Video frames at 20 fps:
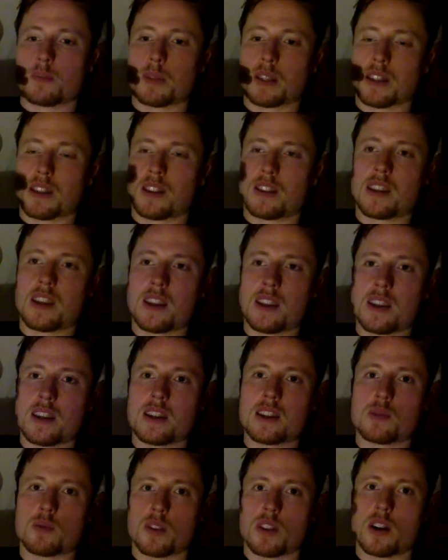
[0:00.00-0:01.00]
but the thing
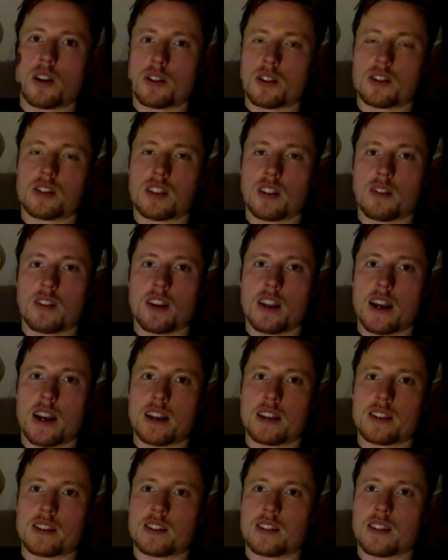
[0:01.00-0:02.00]
is, with our
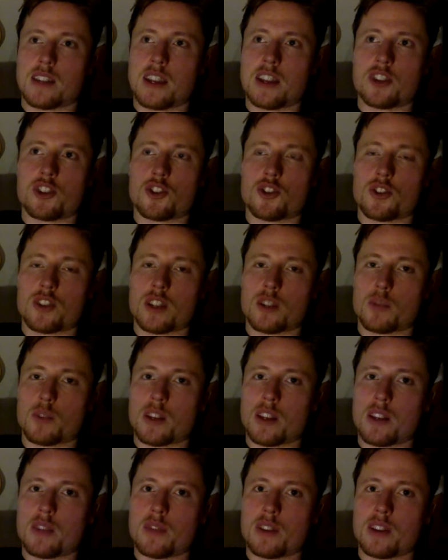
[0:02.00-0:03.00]
civilized nature that
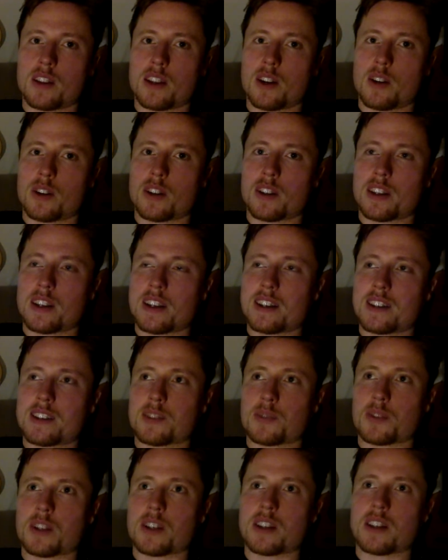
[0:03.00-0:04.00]
we live in
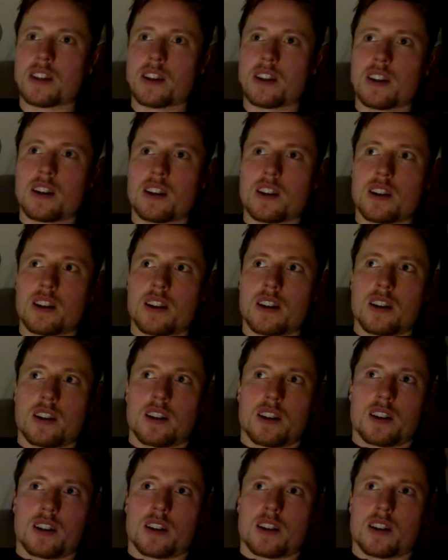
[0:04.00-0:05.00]
nowadays, we
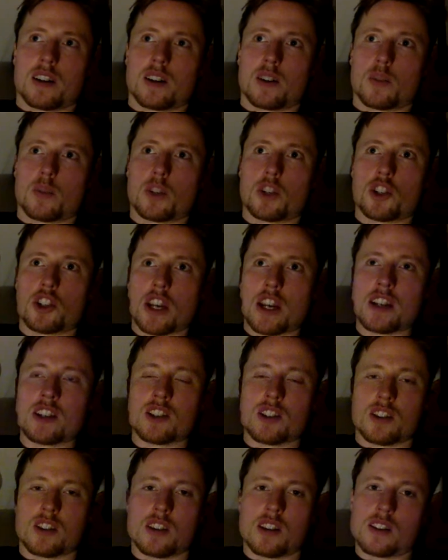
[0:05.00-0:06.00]

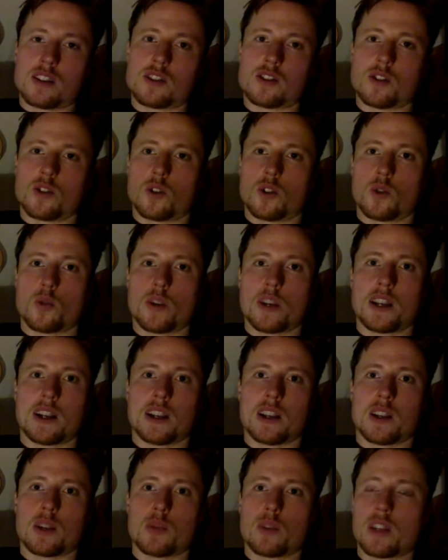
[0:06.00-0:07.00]
change things so
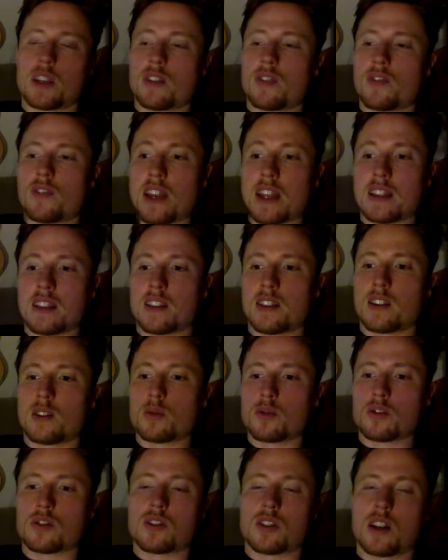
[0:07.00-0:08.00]
quickly, we invent
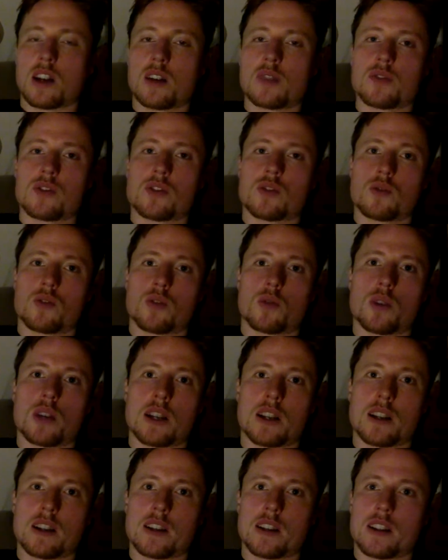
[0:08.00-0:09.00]
new stuff so
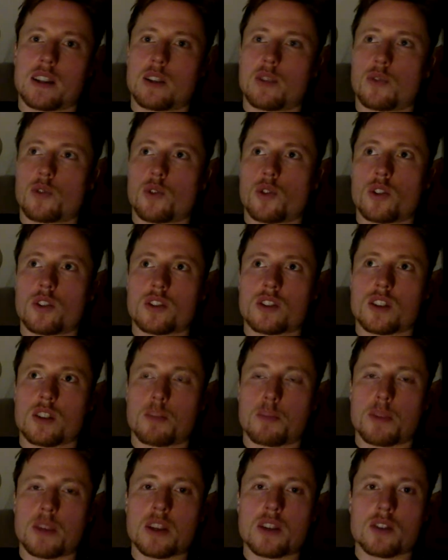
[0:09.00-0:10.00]
quickly that of course it
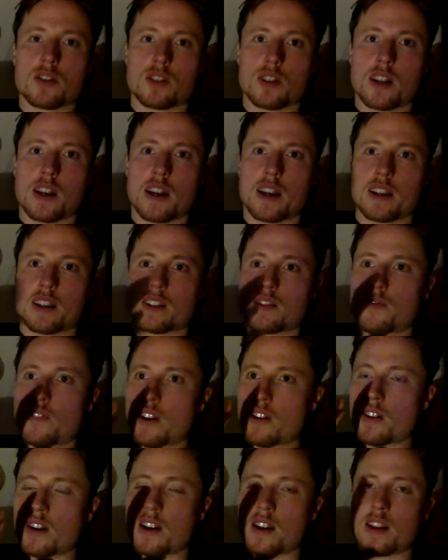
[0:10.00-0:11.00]
appears like it's
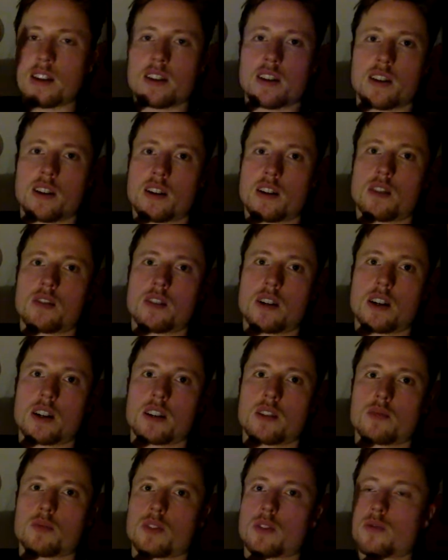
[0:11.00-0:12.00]
very linear,
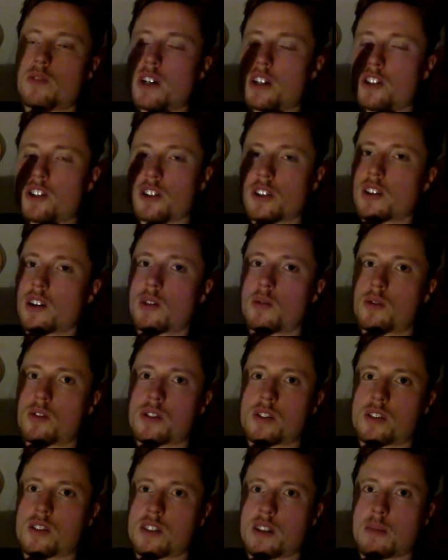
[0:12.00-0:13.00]
right? We're rushing
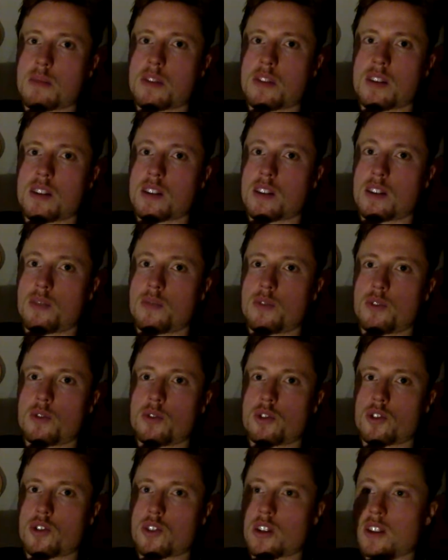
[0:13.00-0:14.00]
towards something in the
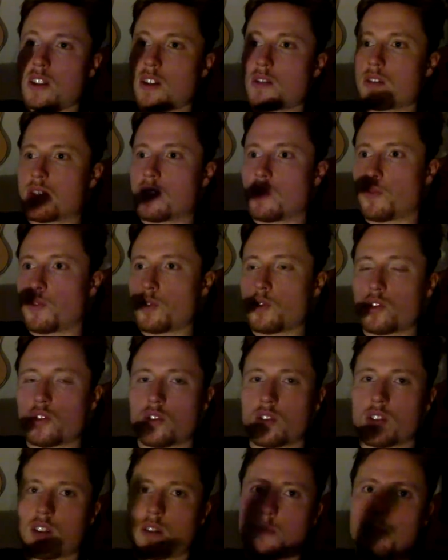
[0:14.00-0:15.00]
future, and there is the
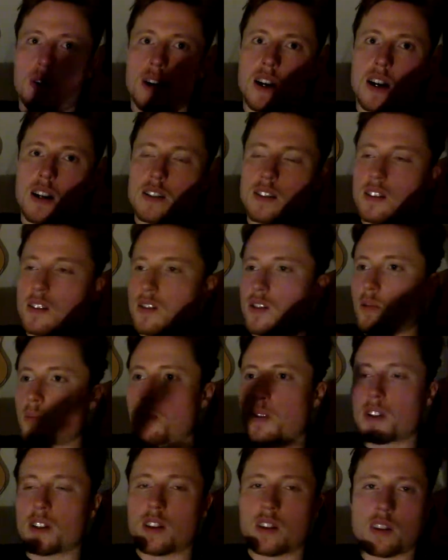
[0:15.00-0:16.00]
future and the past, and it's
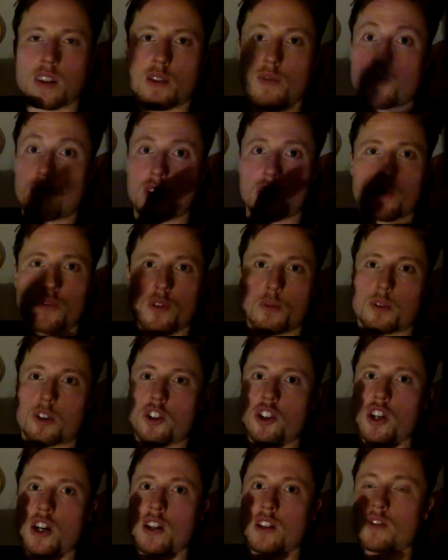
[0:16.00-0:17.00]
completely different from
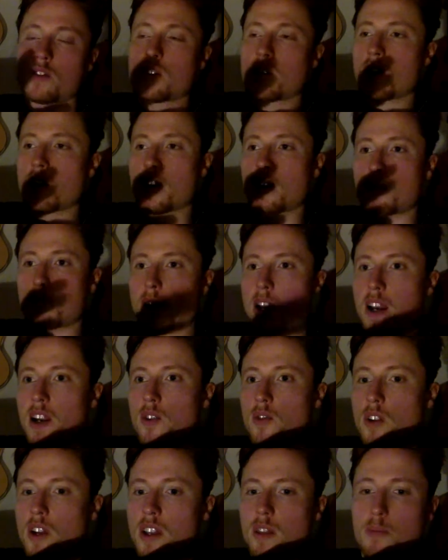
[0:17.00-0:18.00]
each other. My
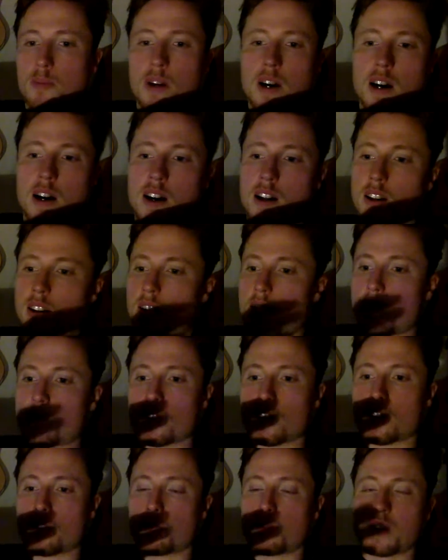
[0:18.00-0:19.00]
grandpa lived
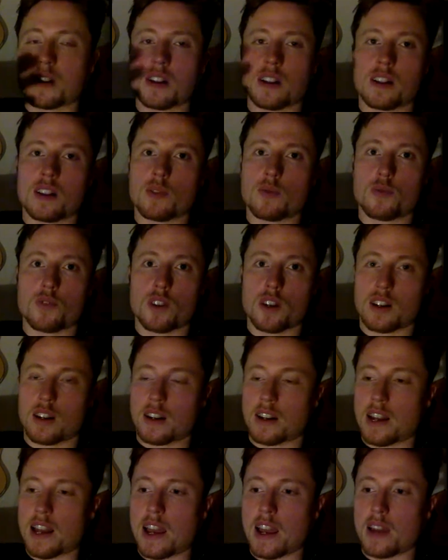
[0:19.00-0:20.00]
a completely different
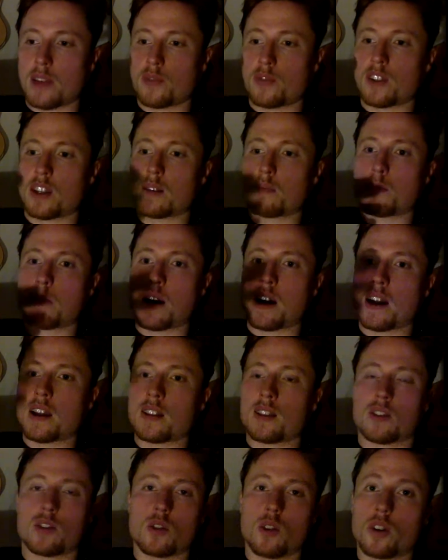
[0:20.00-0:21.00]
life than my
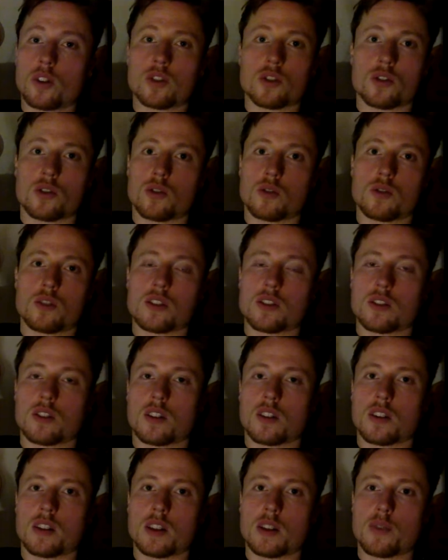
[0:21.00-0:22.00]
daughter is going
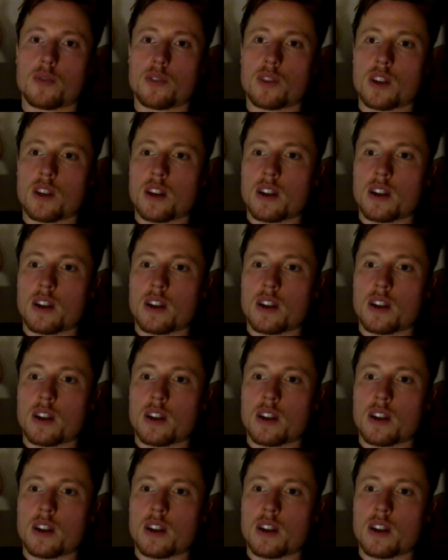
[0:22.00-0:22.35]
to live.